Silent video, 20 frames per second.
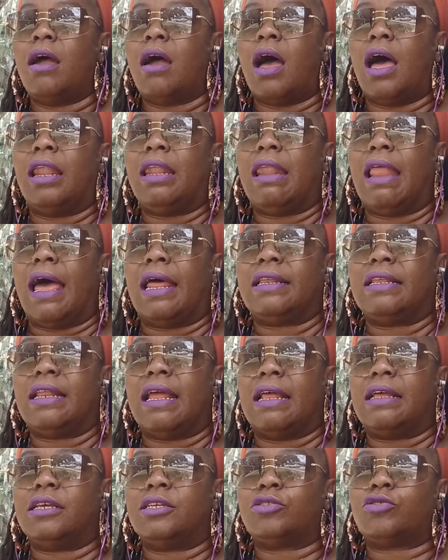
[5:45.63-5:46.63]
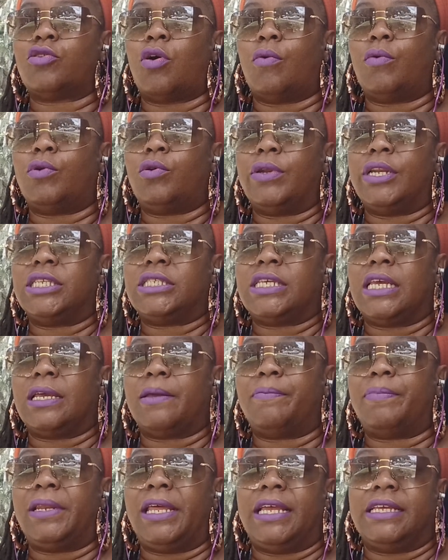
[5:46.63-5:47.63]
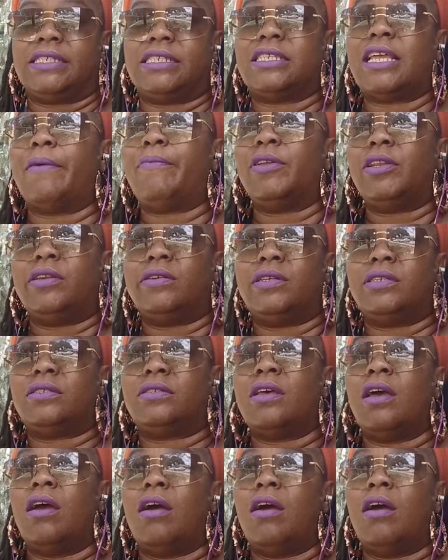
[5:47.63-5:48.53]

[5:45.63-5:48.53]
a lot of that is going on and taking place, stubbornness.